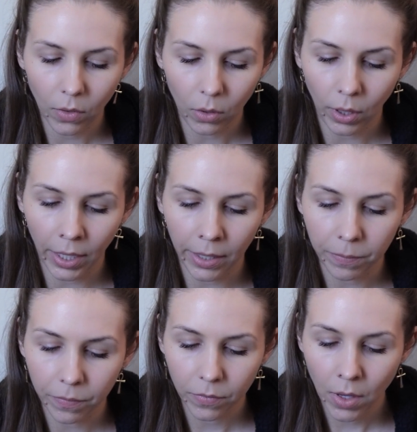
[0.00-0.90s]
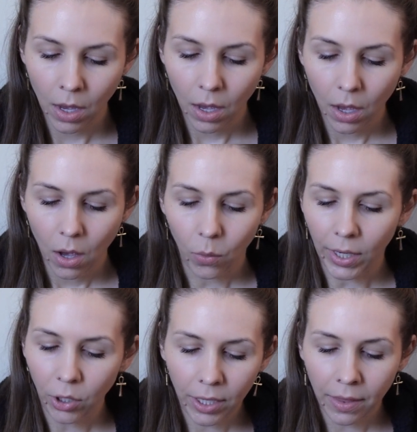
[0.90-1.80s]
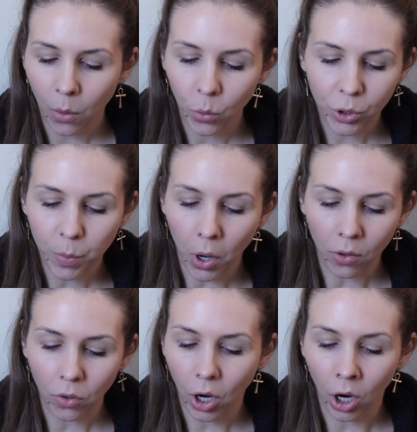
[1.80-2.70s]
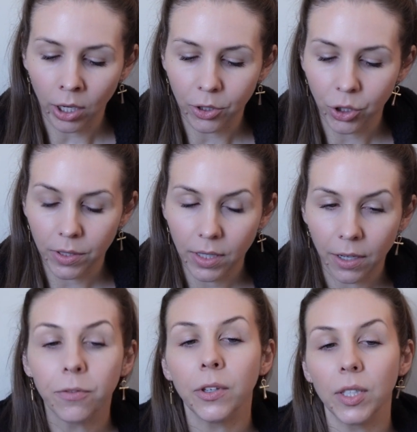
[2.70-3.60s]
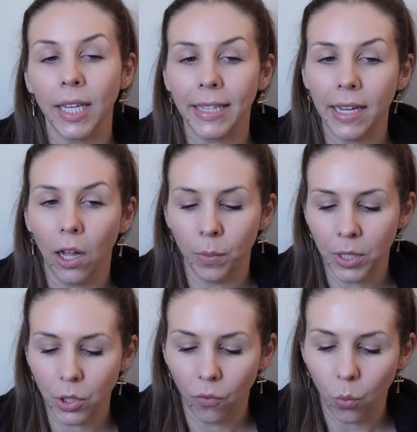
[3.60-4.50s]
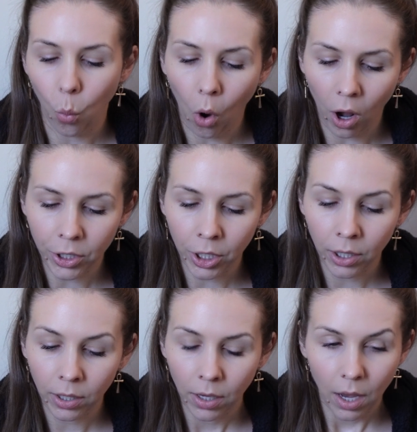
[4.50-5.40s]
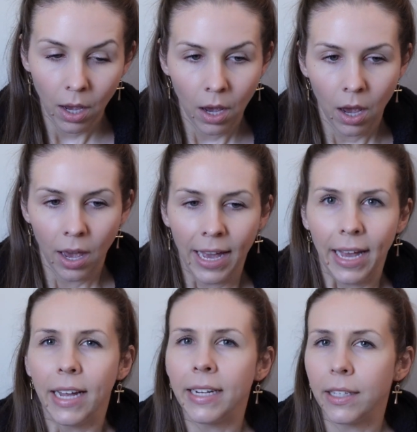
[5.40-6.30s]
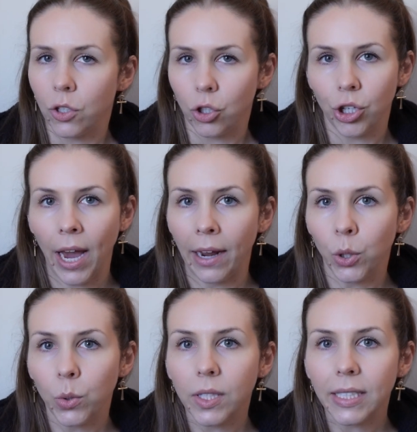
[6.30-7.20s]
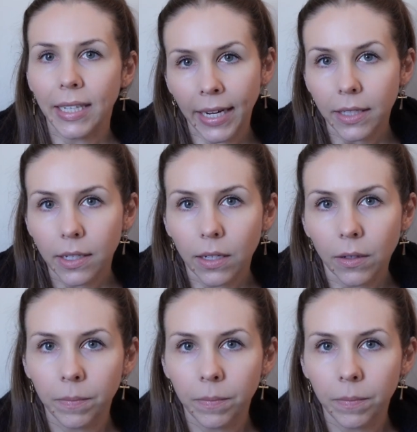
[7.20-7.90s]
Okay? When I look at that witch bottle card, it feels like the element of water in its shadow state.